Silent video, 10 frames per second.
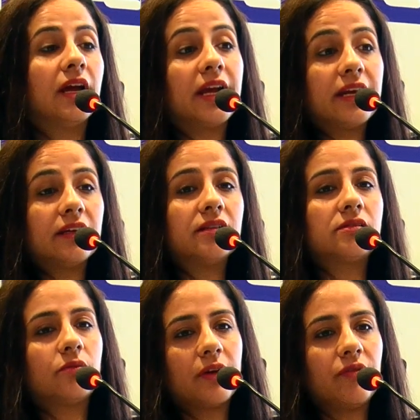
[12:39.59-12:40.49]
It
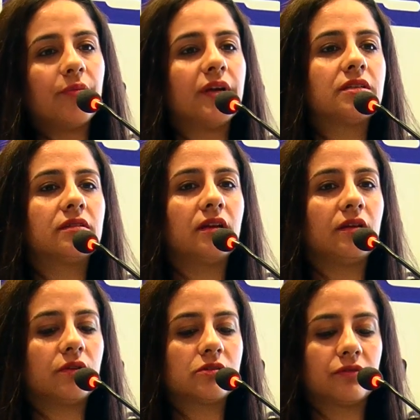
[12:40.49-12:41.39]
is when we measure the
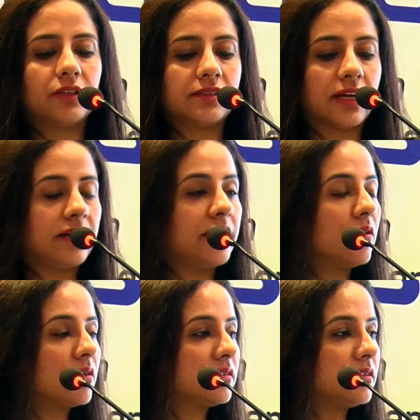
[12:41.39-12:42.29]
levels of these
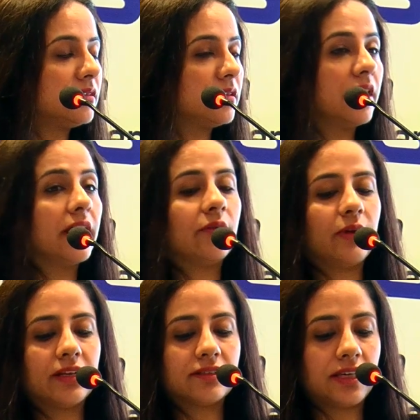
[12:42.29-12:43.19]
antioxidants,
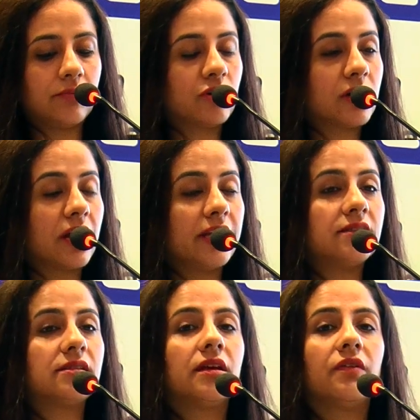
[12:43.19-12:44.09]
various
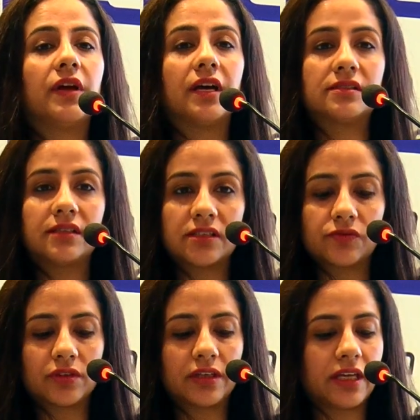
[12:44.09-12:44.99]
chemokines, we assess
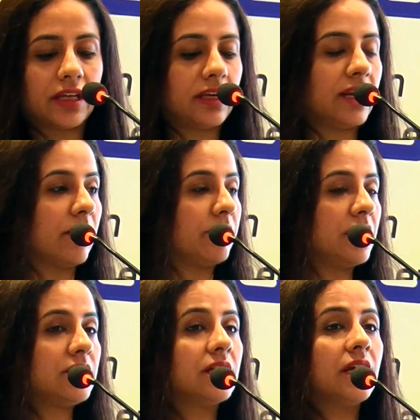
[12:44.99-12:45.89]
for the DNA
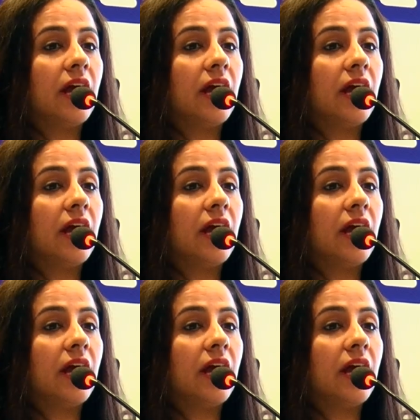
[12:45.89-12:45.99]
damage,